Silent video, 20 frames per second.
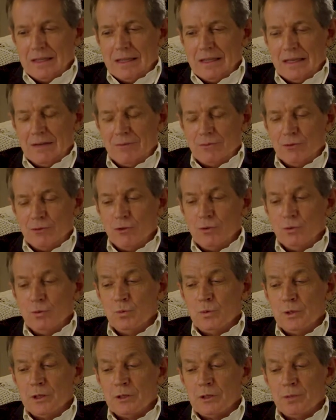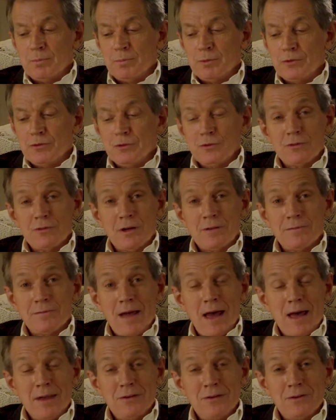If you will put yourself
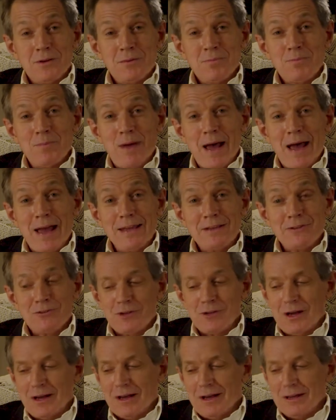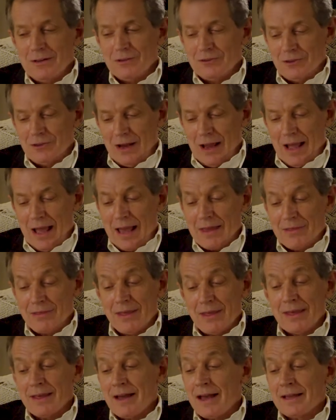under my charge, I
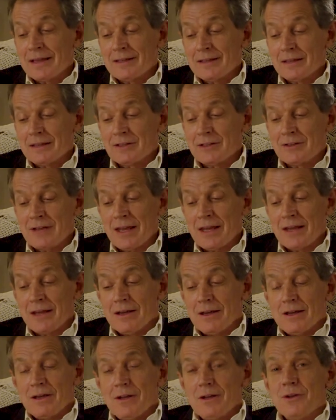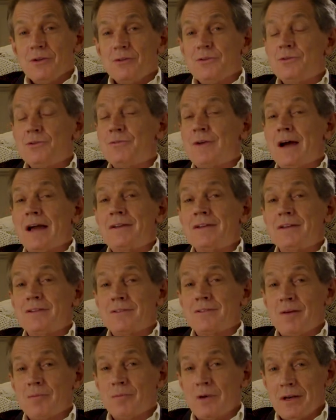think I can undertake to find her
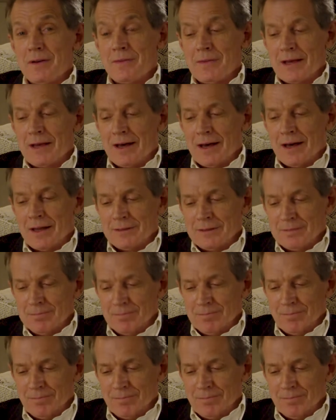somewhere in the garden.